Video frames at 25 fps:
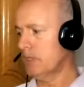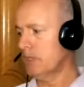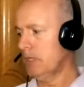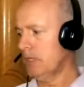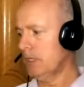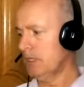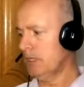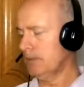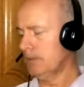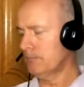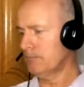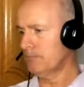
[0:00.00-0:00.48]

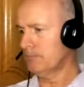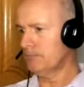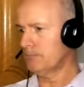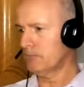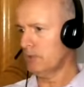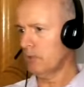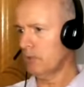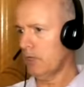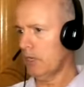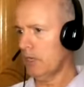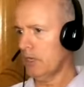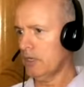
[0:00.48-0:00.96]

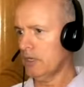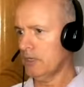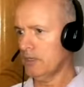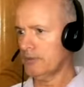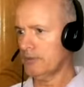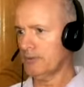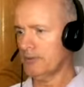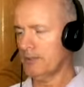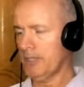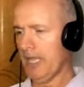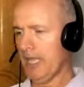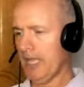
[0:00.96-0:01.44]
um,
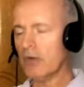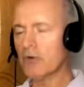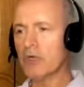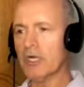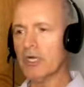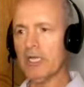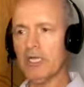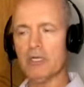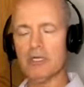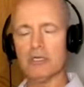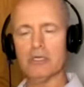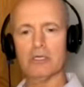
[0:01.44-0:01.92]
uh,
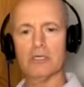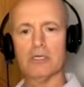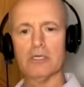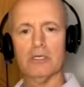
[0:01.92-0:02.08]
Eric